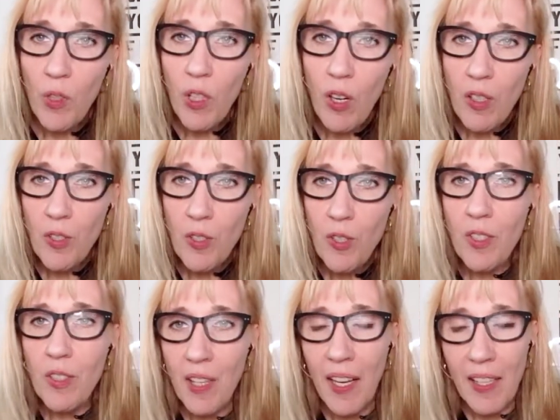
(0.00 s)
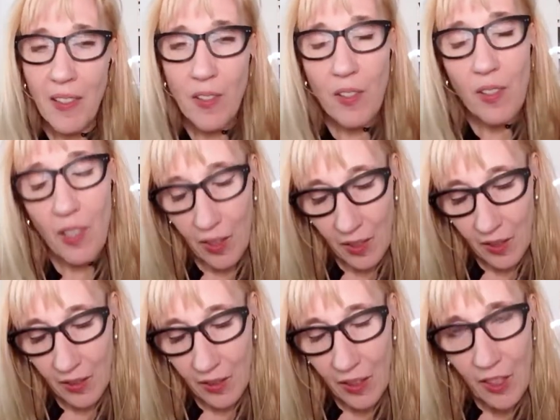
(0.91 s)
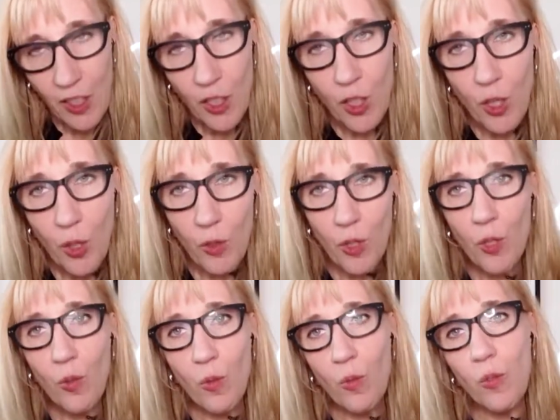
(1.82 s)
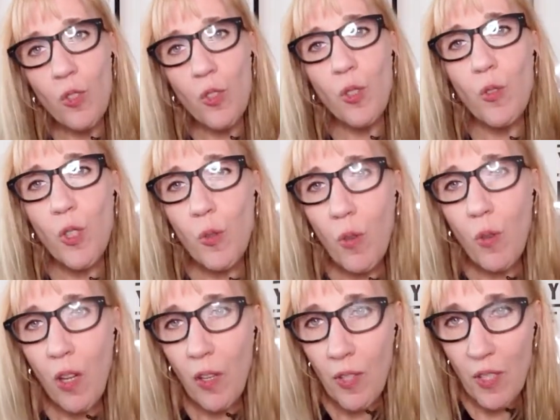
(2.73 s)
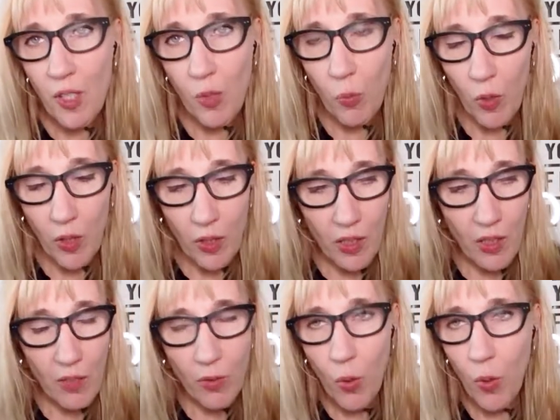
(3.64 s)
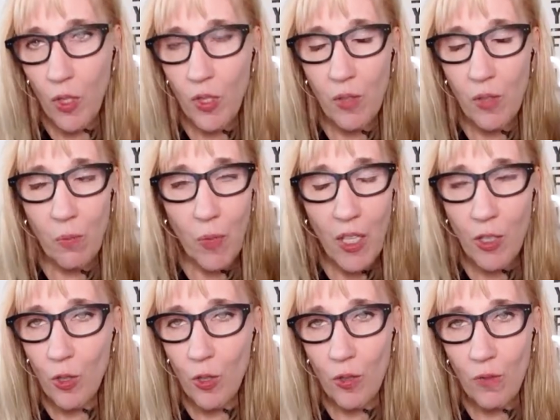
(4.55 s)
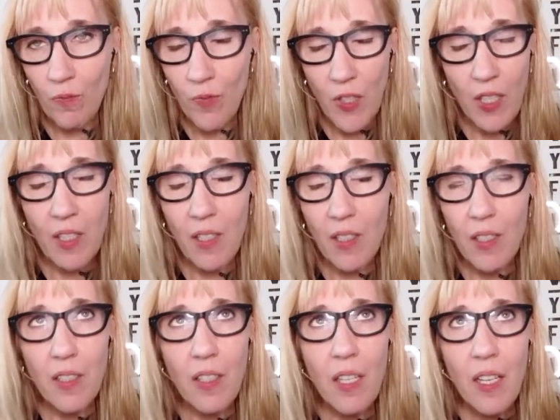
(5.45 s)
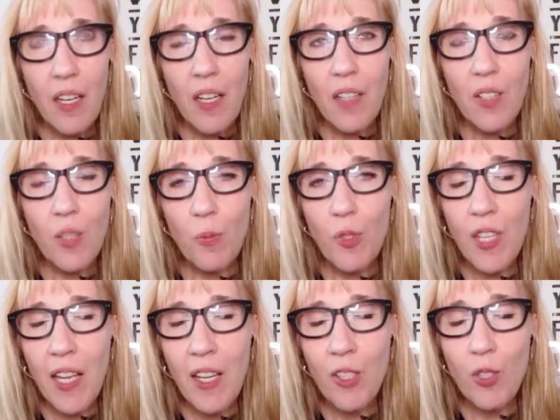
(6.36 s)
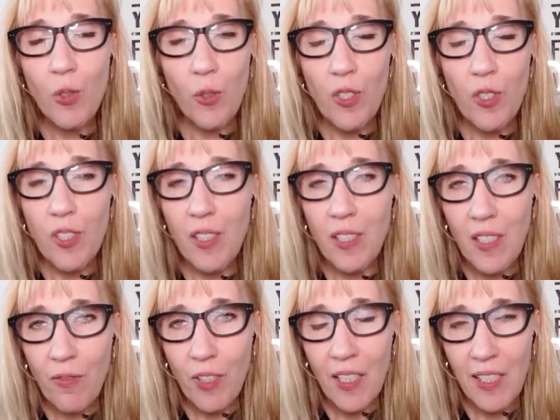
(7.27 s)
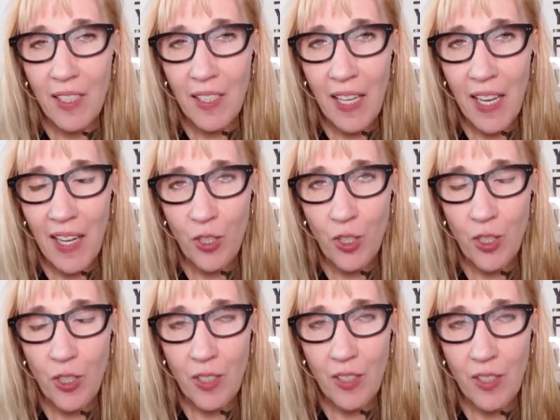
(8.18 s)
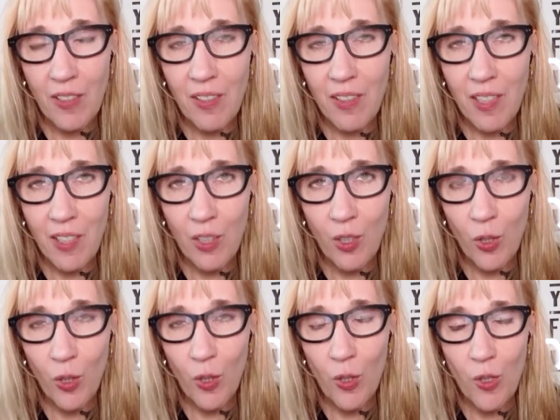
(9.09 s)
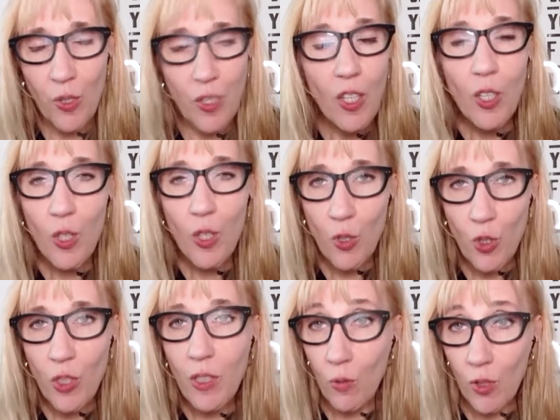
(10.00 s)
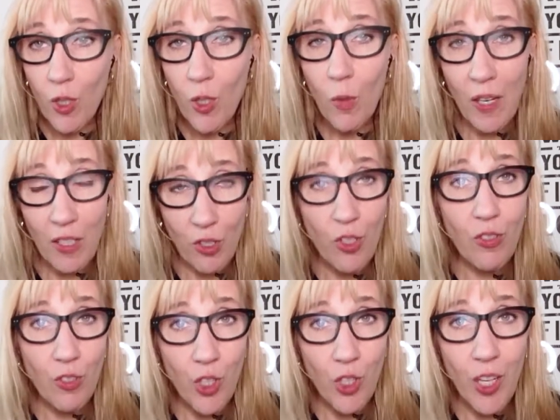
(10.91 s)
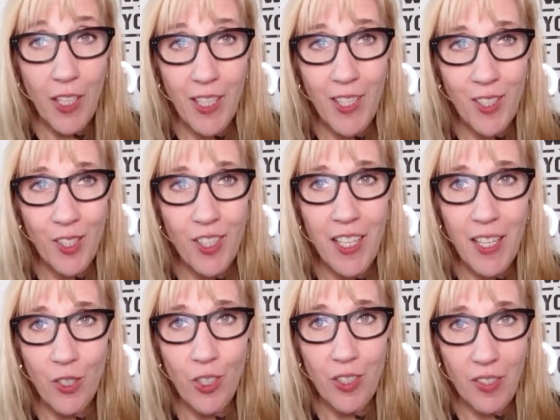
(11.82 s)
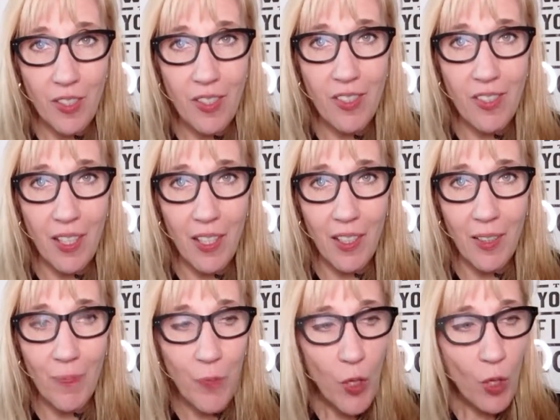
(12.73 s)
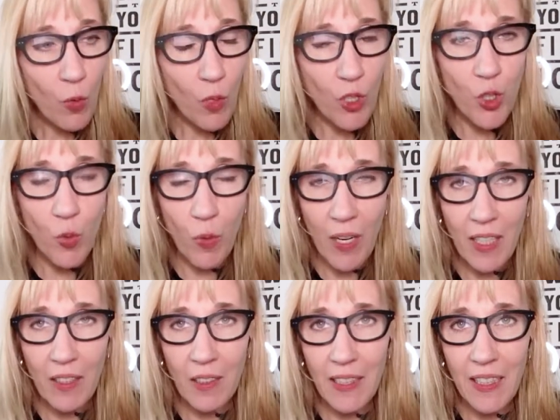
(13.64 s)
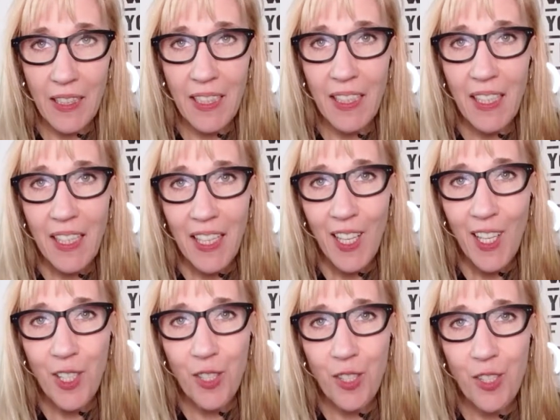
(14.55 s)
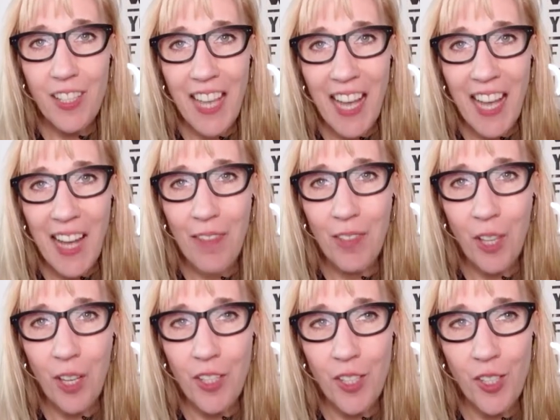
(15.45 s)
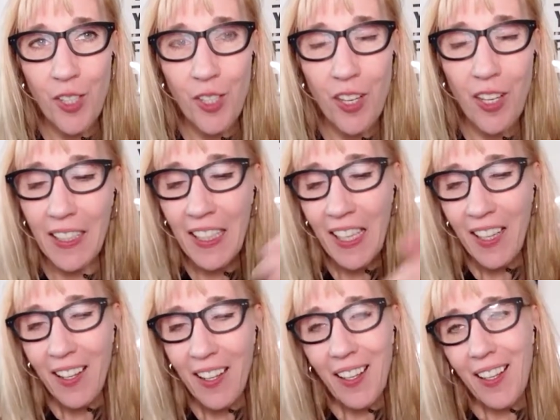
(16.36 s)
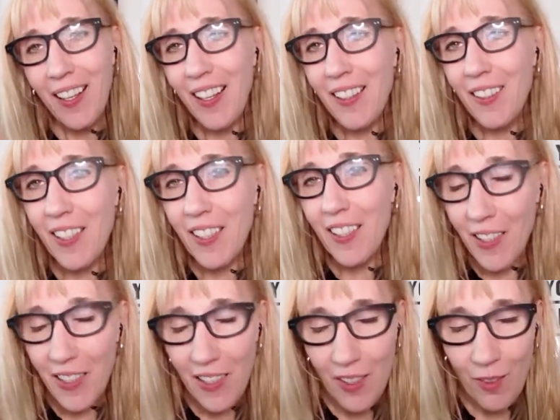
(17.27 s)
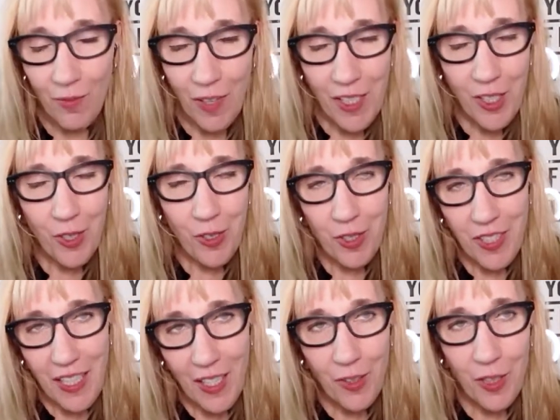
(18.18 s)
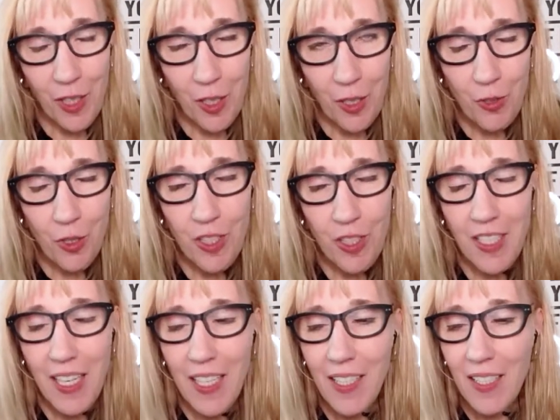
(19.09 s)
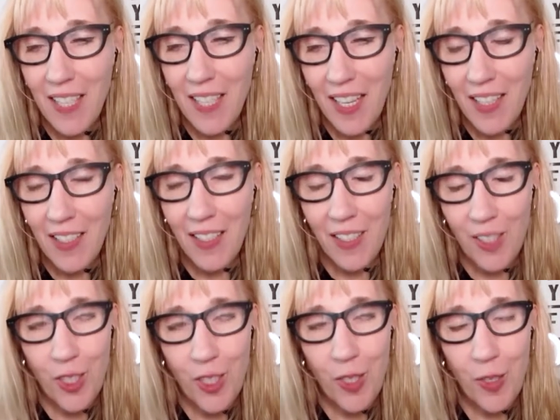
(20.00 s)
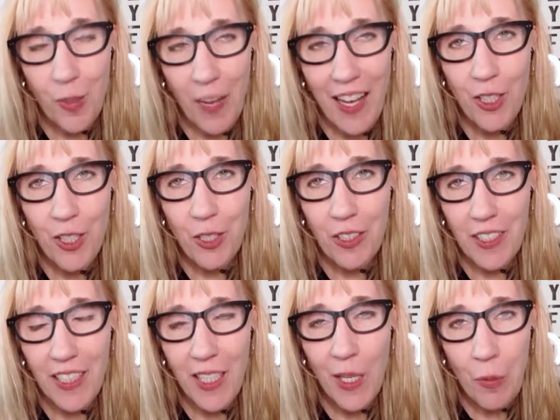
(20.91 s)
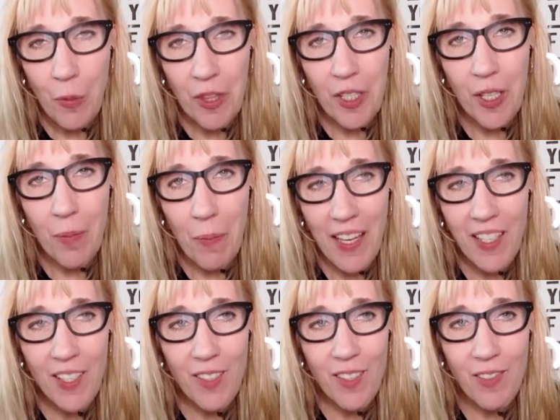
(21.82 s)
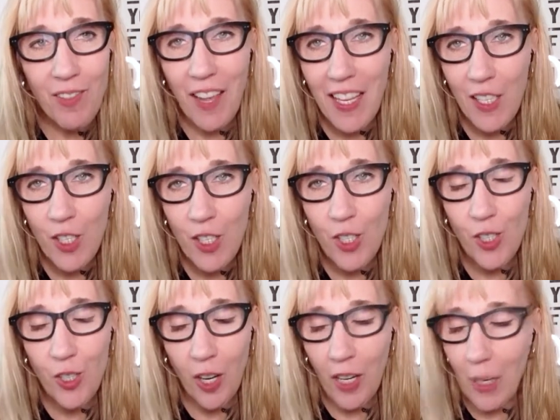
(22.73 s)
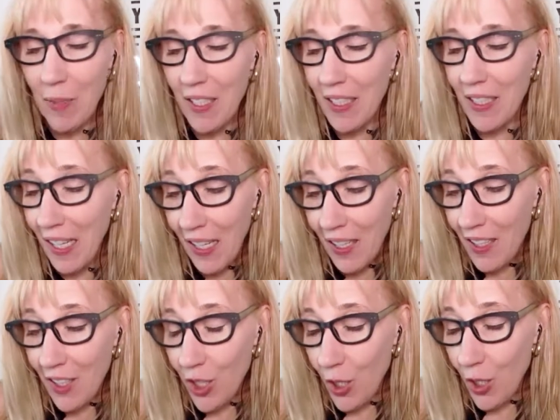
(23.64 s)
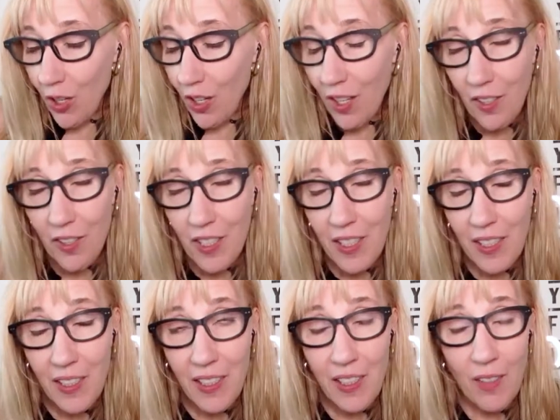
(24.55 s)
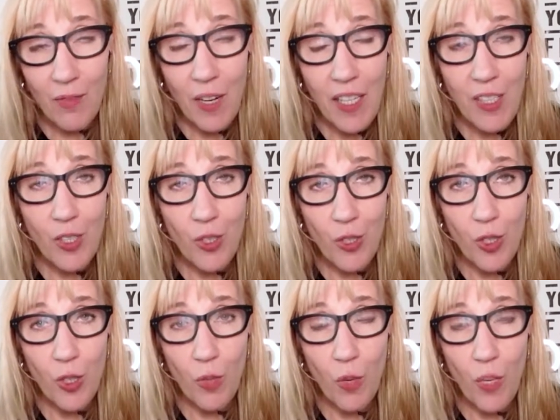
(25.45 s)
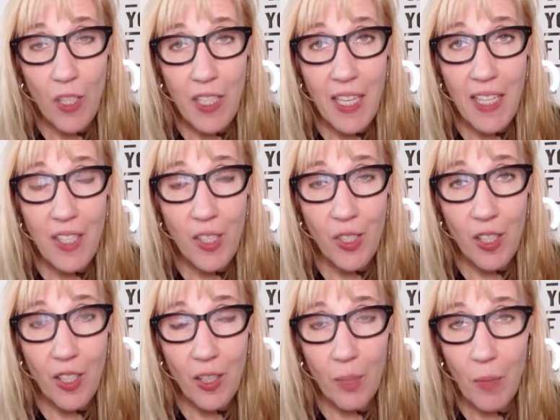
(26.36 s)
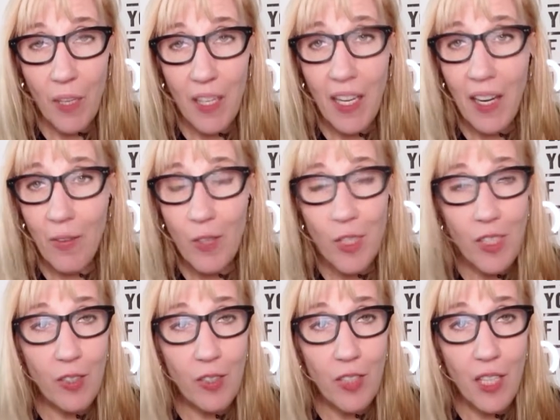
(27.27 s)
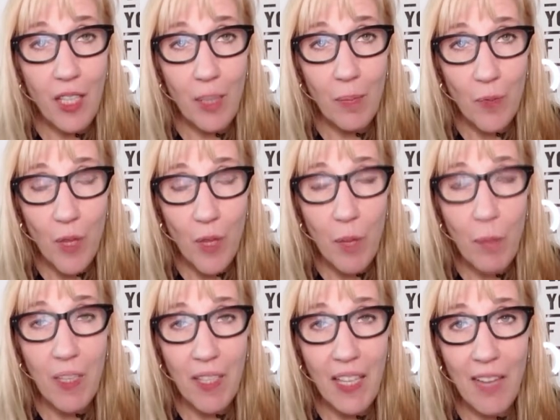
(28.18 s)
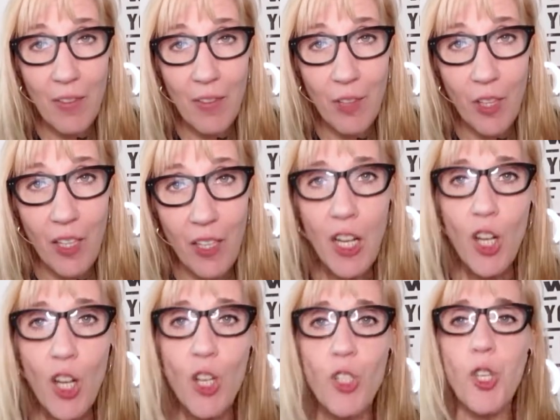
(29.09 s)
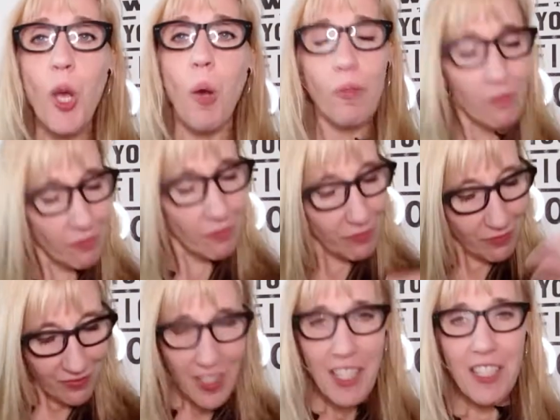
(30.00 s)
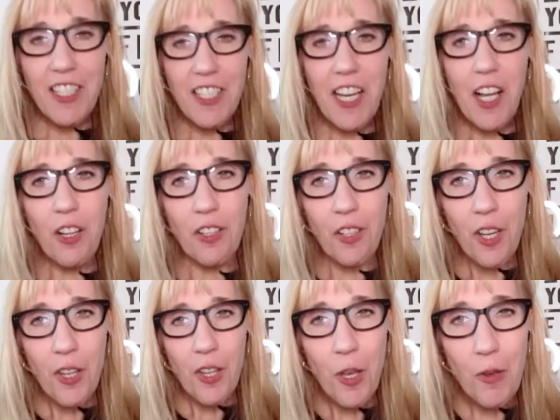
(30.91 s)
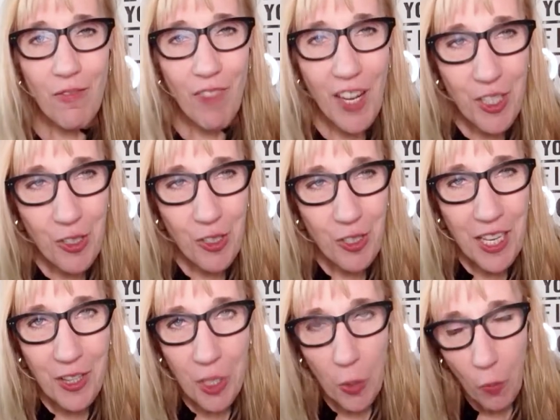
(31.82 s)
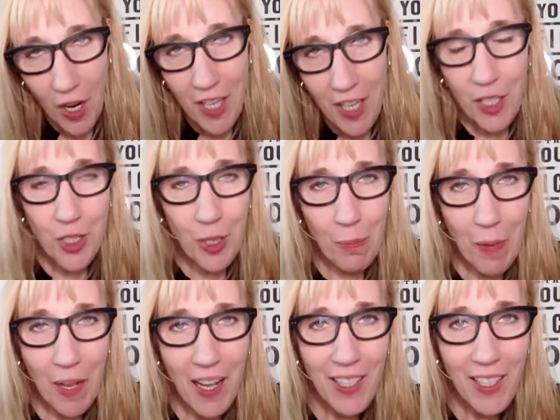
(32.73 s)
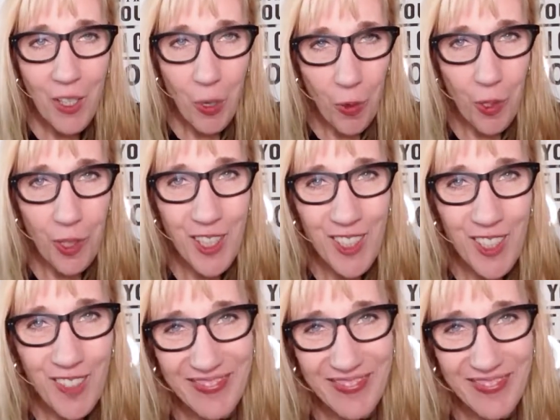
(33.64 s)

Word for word: regards to that, uh, you know, you you do all this work, and of course a major, a, a substantial or significant action that occurs, usually U S Chinese tensions, uh, which directly hits the Avalon stock. I think investors out there should take a second to actually hear what the competitive advantages are. I mean, you know, all the investors could run to any stock, but every single time they pick Avalon. So tell those investors out there why they should buy and hold.